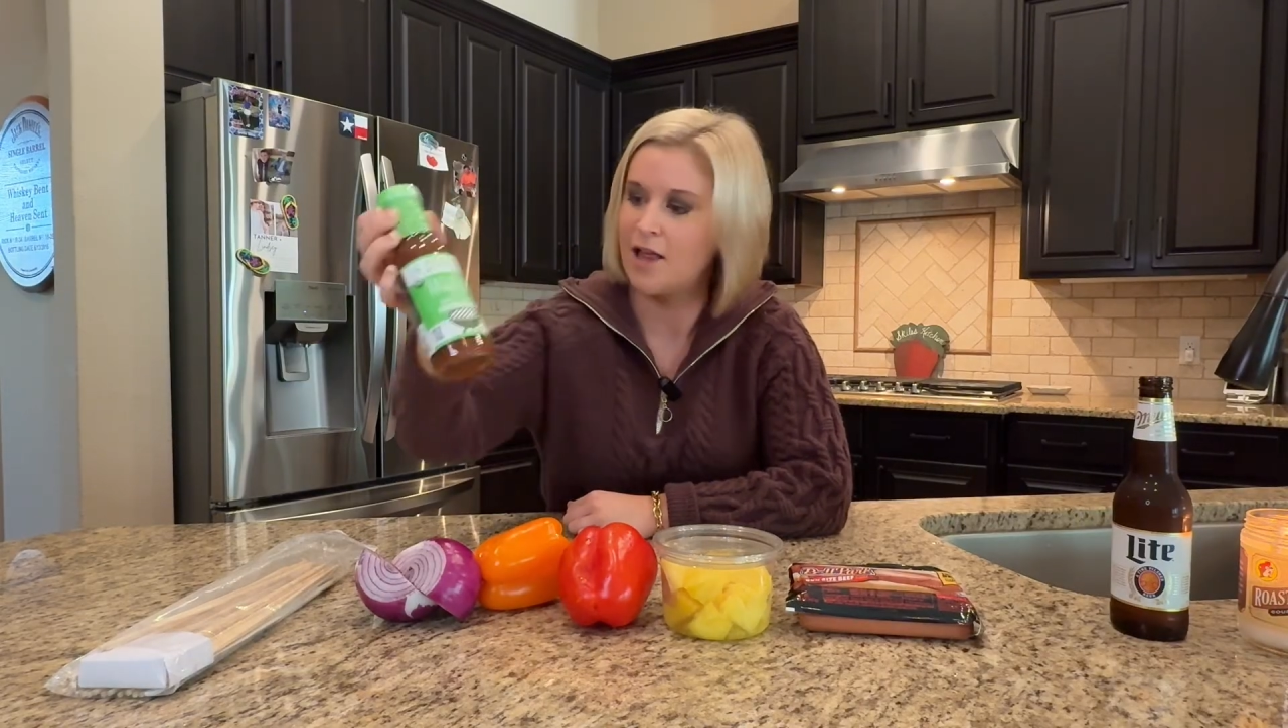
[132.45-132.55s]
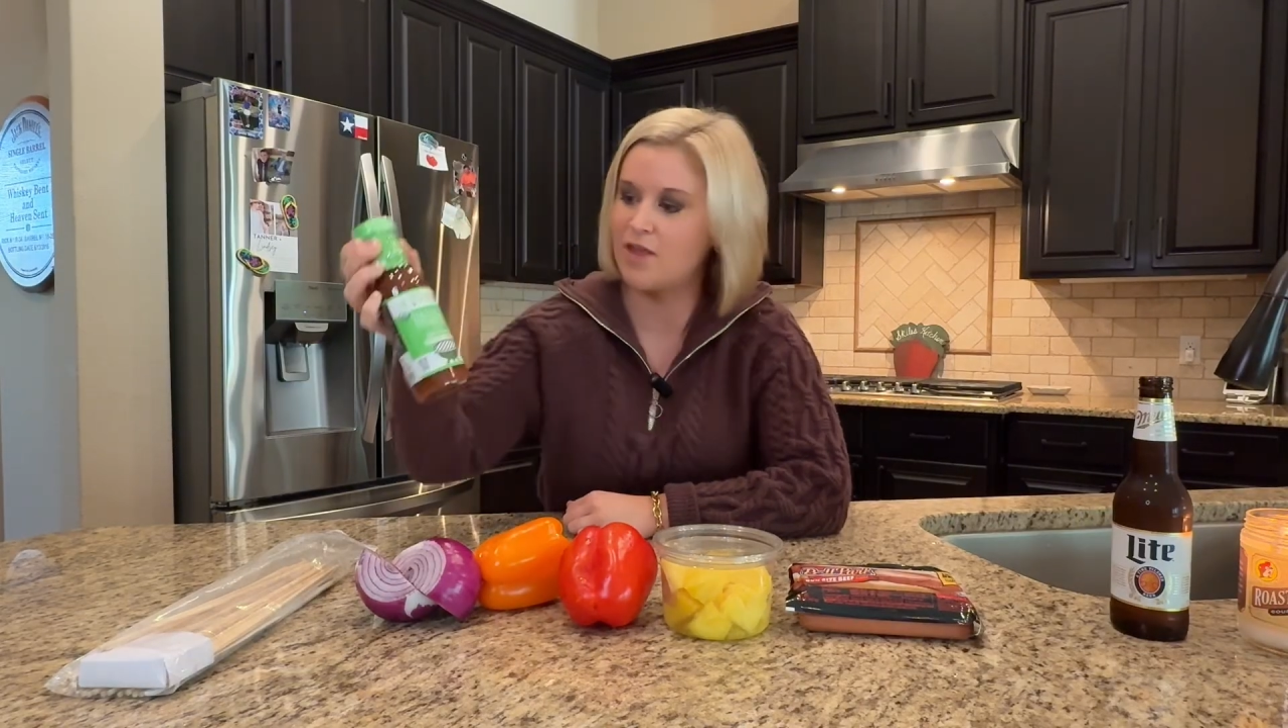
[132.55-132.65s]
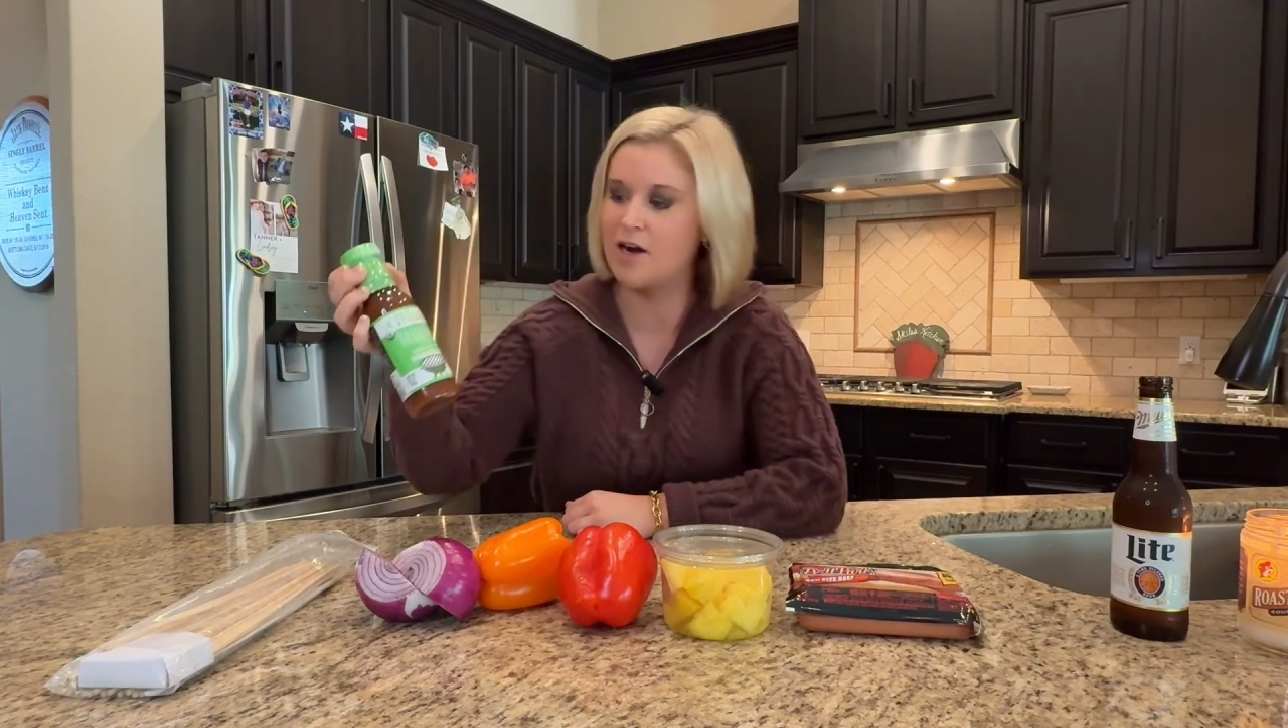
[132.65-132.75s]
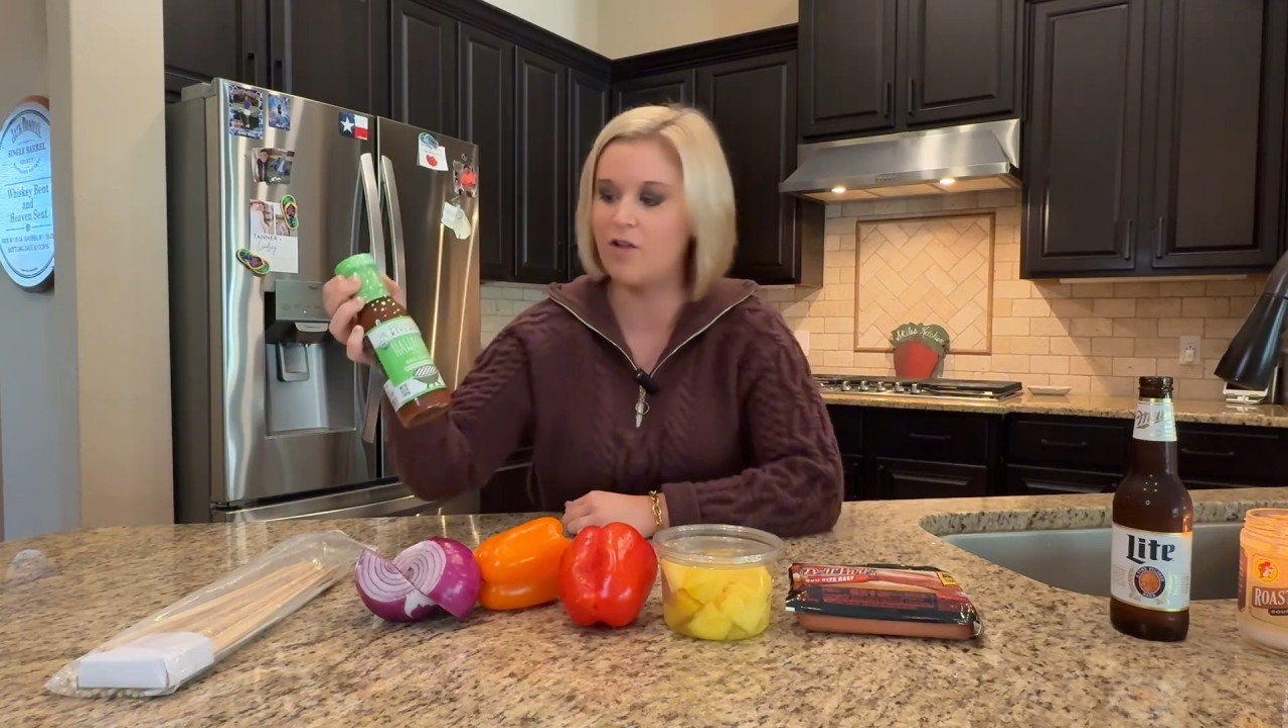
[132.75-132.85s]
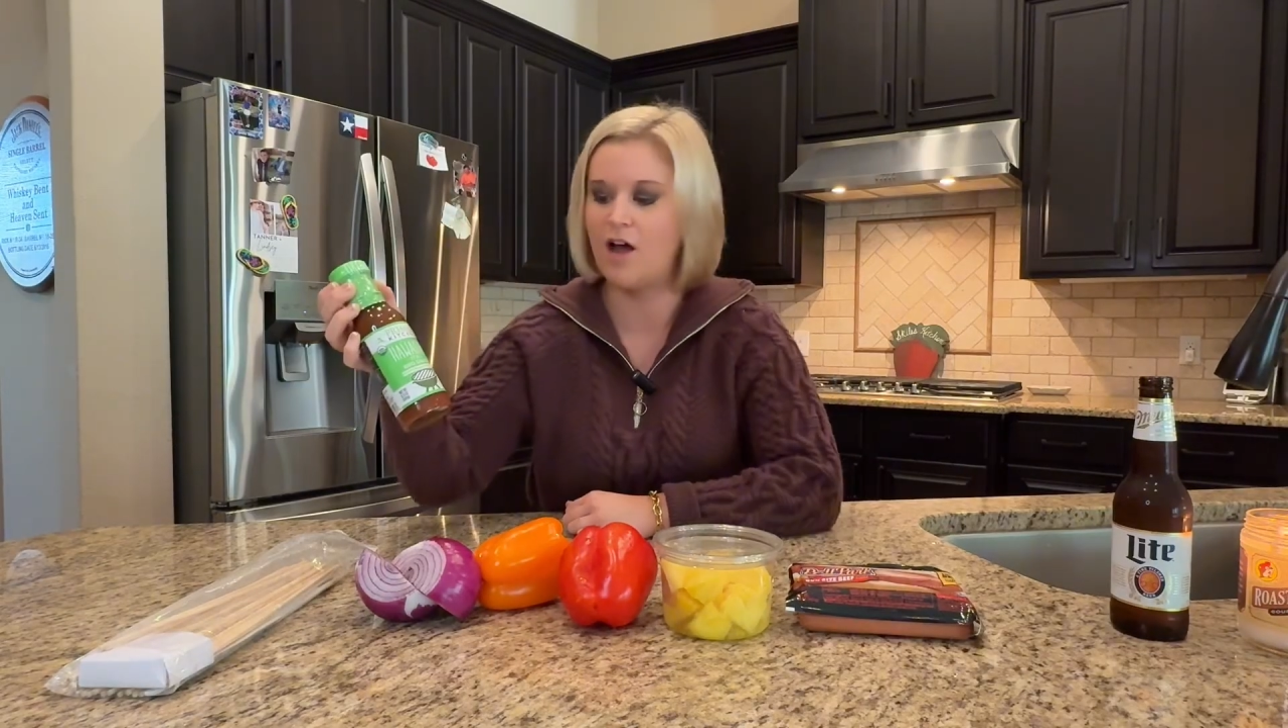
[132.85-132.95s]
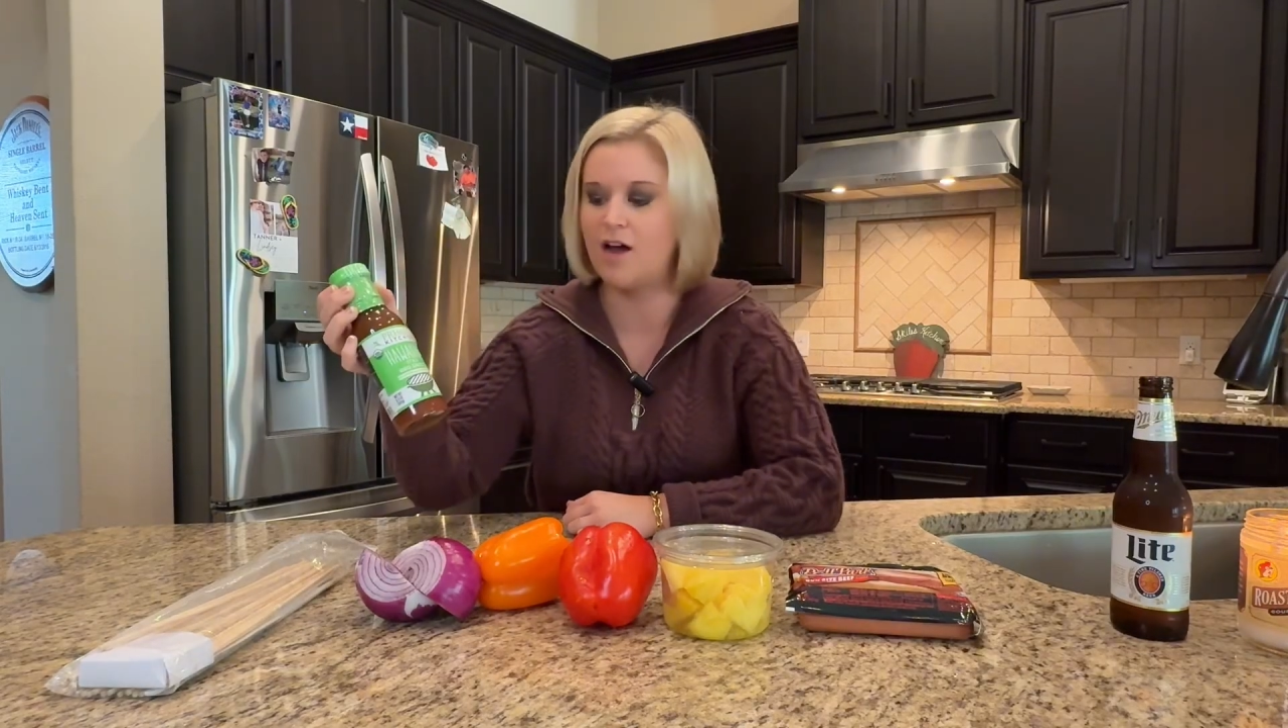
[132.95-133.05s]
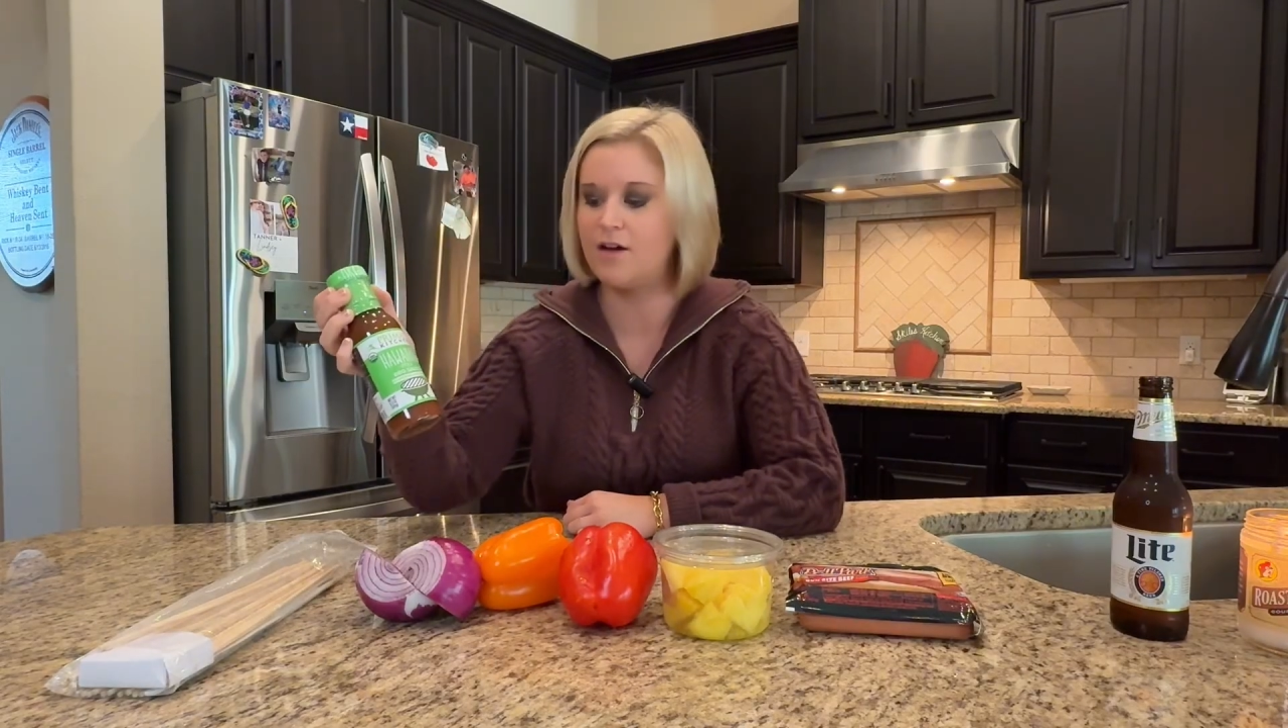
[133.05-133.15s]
than a lot